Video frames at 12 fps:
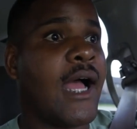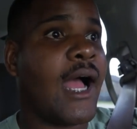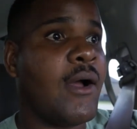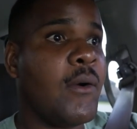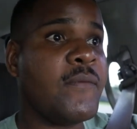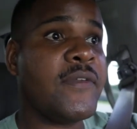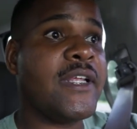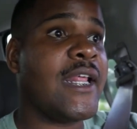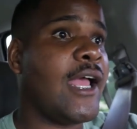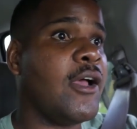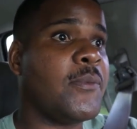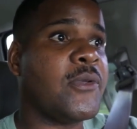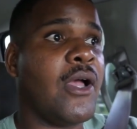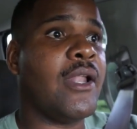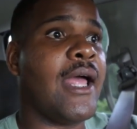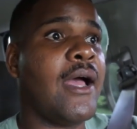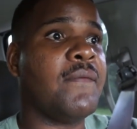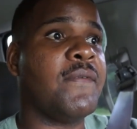Hopefully that helps y'all
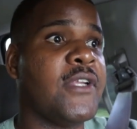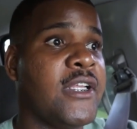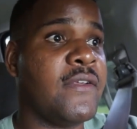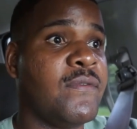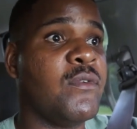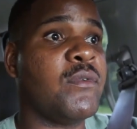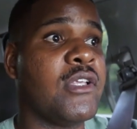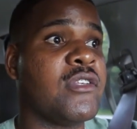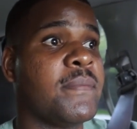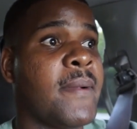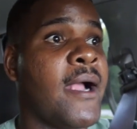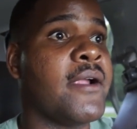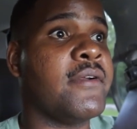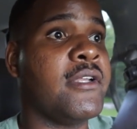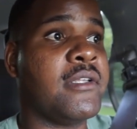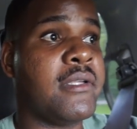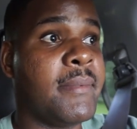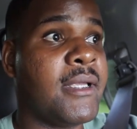out, for any of you inspiring
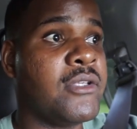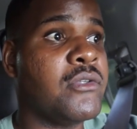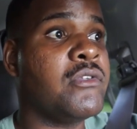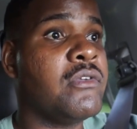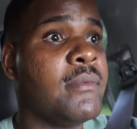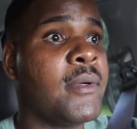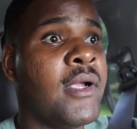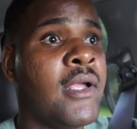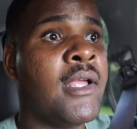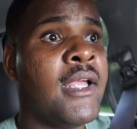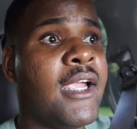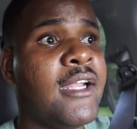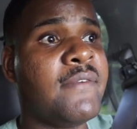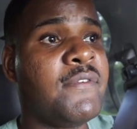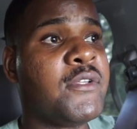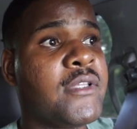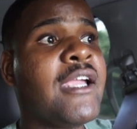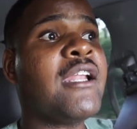to be a YouTuber. And if
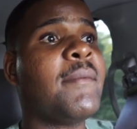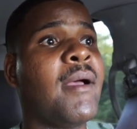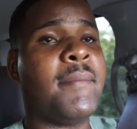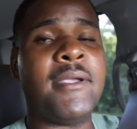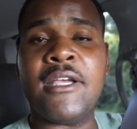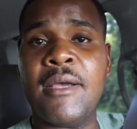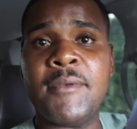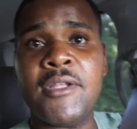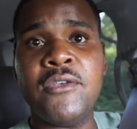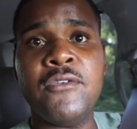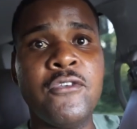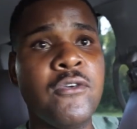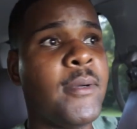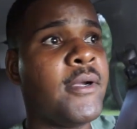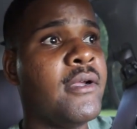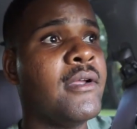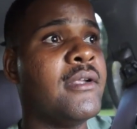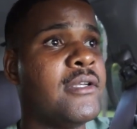you're thinking about becoming a
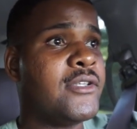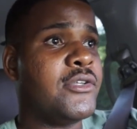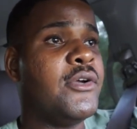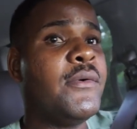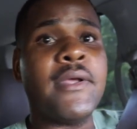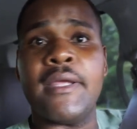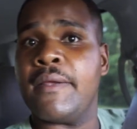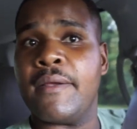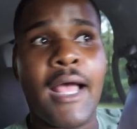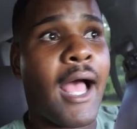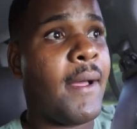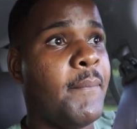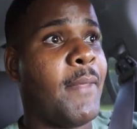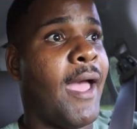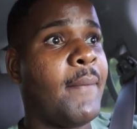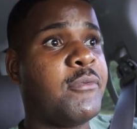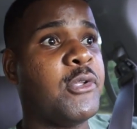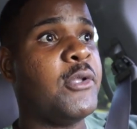YouTuber, do it. I'll
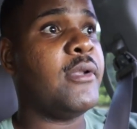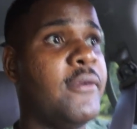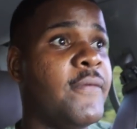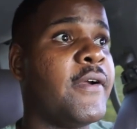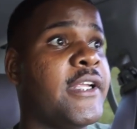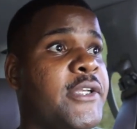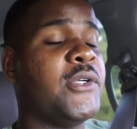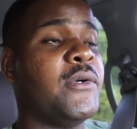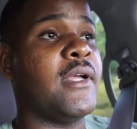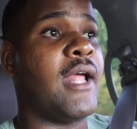absolutely freaking do it.